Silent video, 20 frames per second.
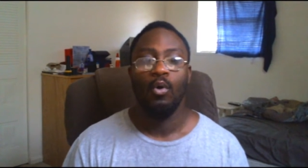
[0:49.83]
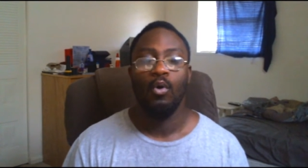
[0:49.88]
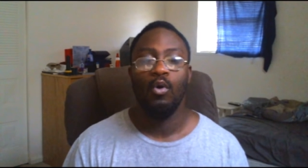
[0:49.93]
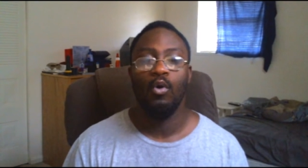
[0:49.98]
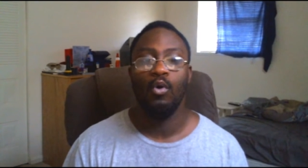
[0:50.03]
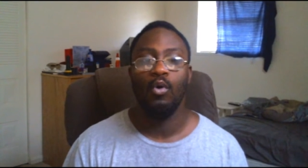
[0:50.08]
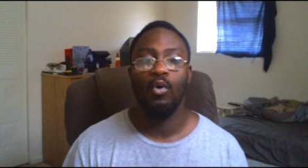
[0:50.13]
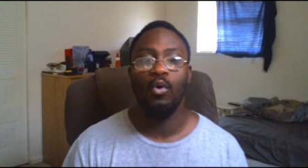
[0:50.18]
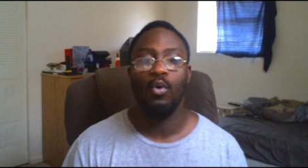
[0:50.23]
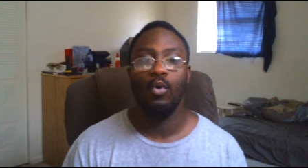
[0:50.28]

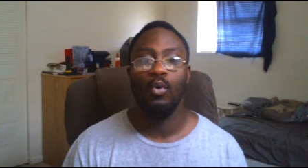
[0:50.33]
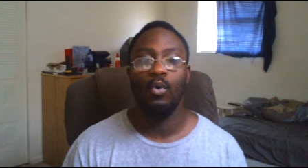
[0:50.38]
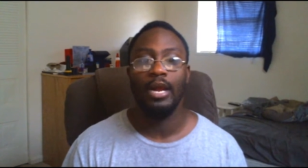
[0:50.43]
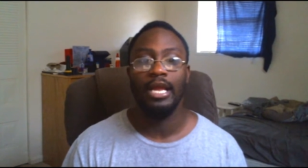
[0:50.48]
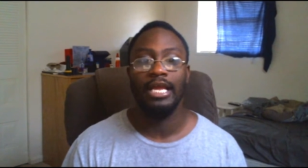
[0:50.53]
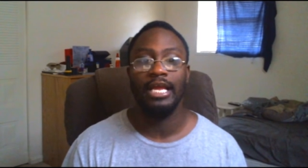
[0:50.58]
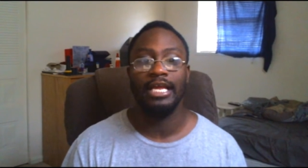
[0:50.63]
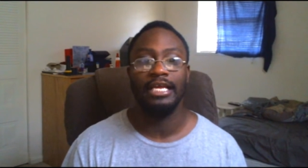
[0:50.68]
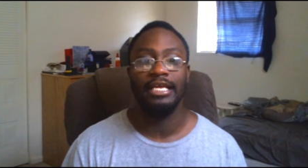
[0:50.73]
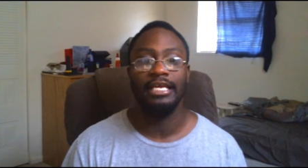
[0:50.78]

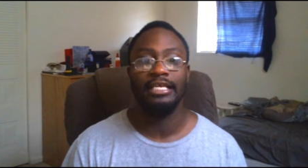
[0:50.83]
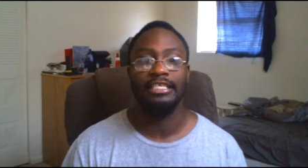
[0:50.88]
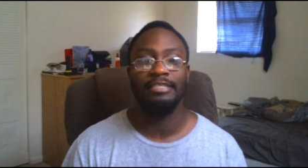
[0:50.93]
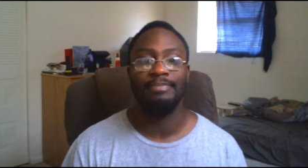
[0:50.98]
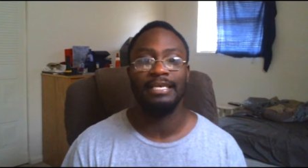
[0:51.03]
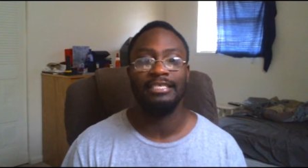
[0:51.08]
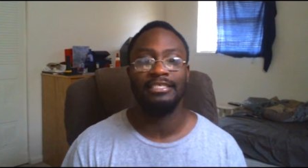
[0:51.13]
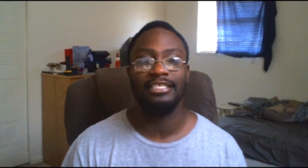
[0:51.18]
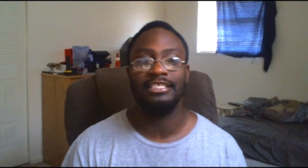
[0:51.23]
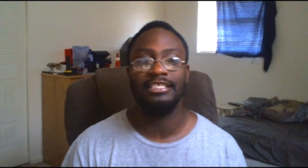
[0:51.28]
who is
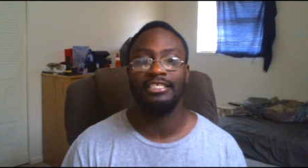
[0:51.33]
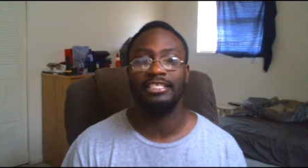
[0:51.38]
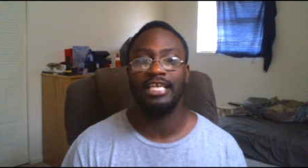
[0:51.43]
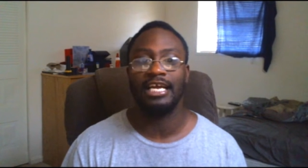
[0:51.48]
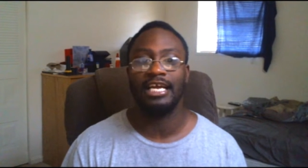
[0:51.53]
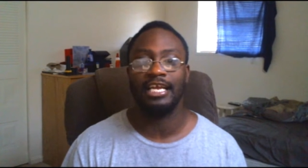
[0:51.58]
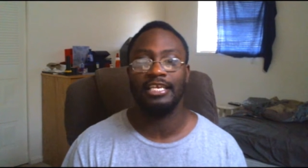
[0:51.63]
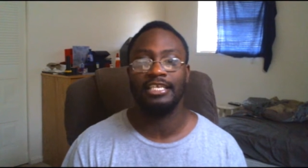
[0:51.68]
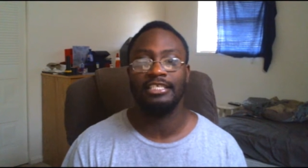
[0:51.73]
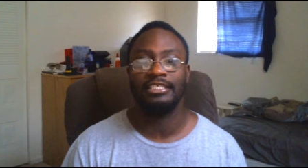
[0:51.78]
basically
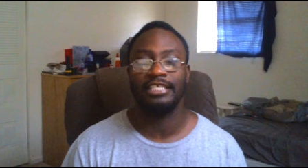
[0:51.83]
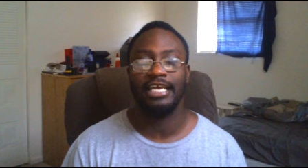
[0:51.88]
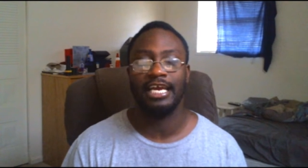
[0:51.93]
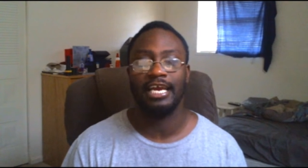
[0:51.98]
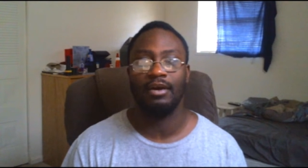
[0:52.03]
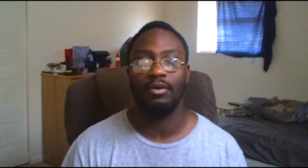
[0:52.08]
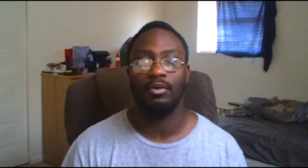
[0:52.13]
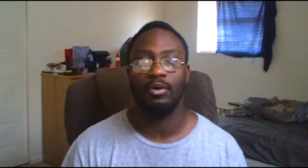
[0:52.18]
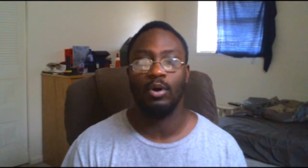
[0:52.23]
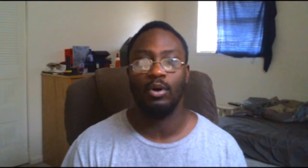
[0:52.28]
stuck in a
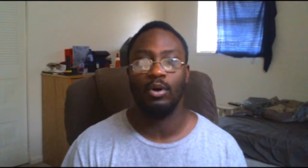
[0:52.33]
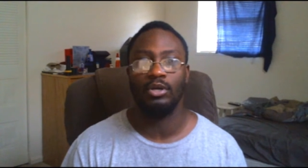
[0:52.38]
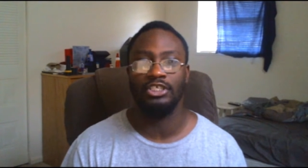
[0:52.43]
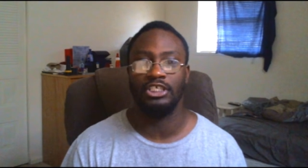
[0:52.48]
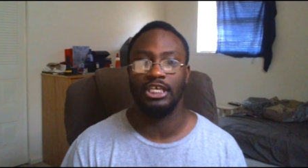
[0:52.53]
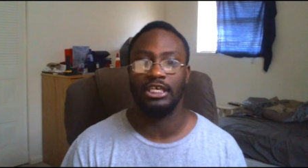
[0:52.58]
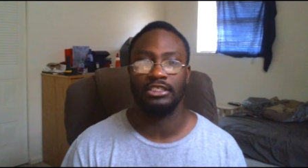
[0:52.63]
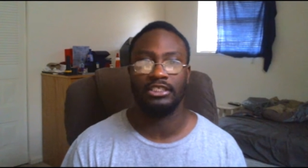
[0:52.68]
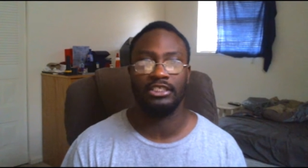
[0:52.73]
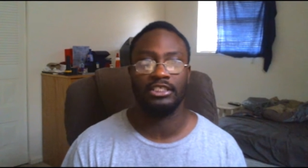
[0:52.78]
town called
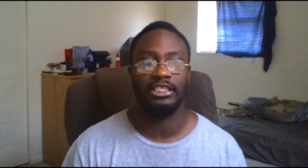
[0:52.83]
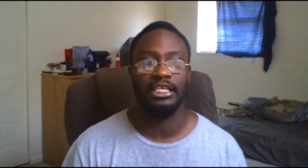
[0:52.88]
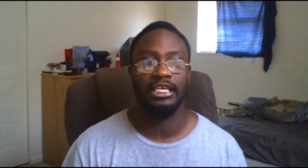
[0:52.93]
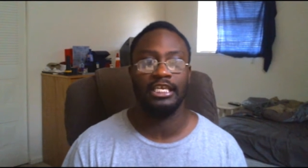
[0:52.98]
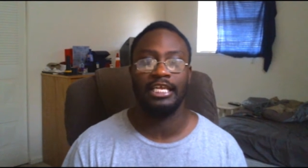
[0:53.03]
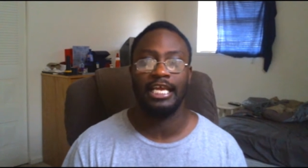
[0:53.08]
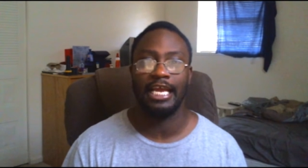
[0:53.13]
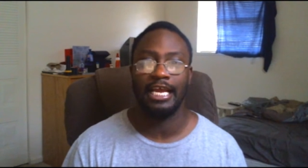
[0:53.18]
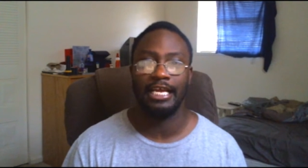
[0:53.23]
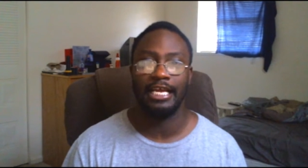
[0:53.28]
Junction
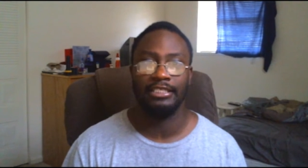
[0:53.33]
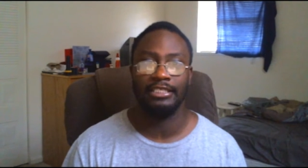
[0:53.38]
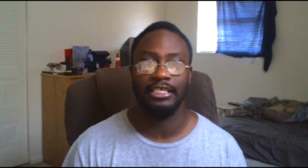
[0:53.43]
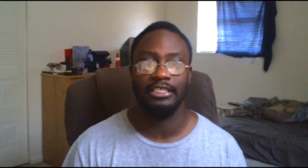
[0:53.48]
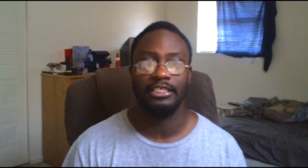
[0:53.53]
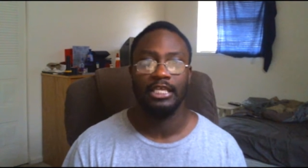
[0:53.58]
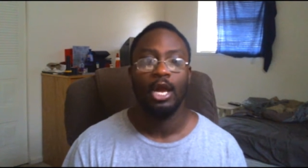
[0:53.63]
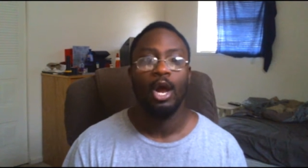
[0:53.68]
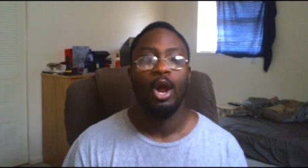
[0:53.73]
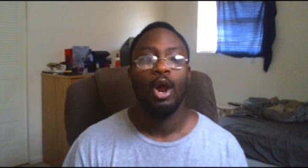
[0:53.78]
City,
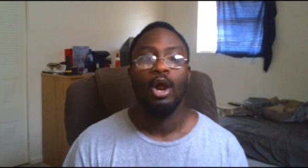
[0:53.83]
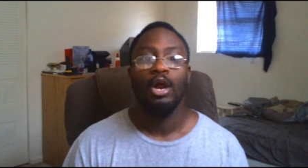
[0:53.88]
Kansas.